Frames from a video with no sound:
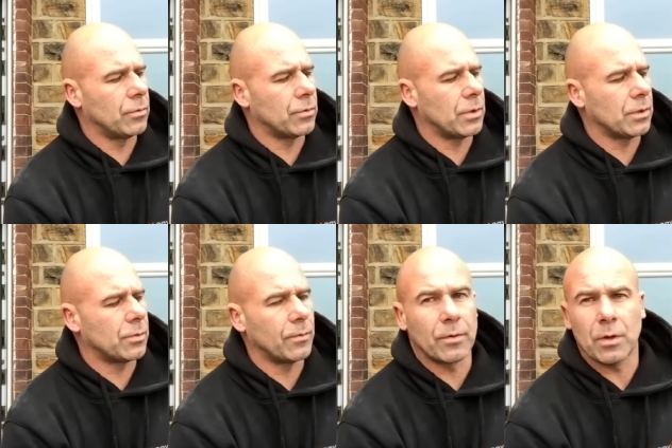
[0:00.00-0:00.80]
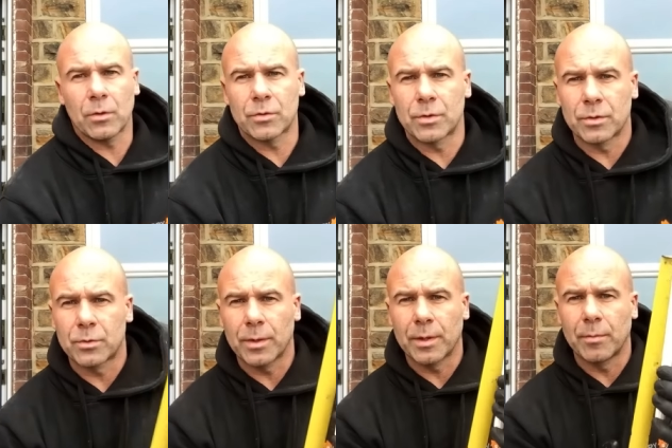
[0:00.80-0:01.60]
so that's what we've got
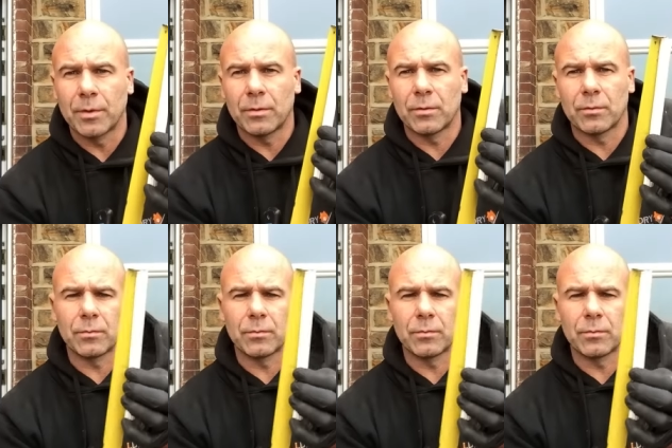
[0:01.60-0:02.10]
120 mil